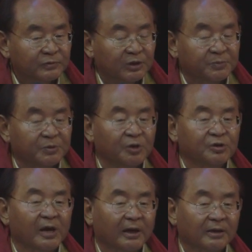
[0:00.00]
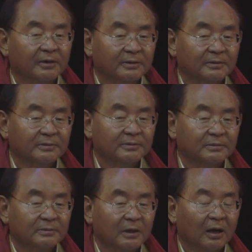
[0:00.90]
Keeps a check,
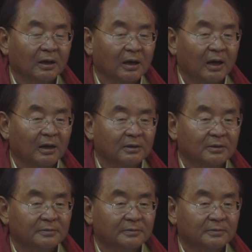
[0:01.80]
a guard.